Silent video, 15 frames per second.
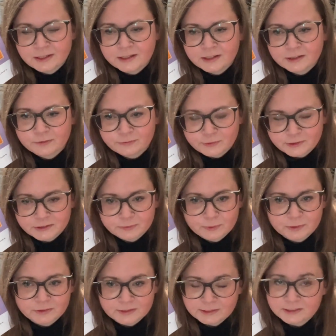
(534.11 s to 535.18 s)
The first
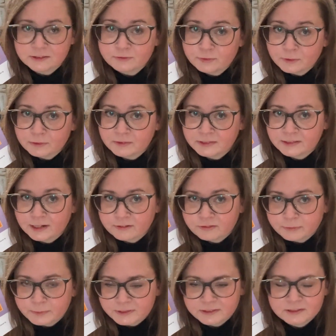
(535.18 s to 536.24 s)
one is following the
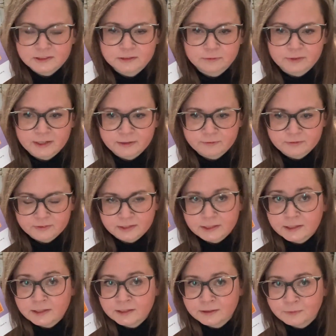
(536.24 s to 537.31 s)
alphabet, so every
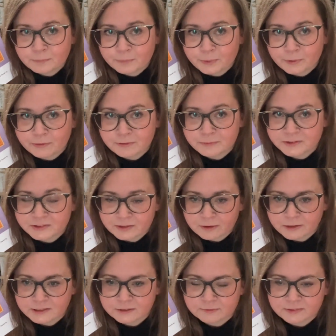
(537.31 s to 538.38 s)
poem
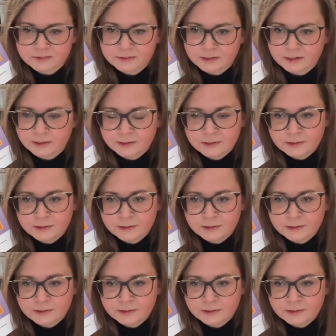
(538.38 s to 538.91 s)
starts with the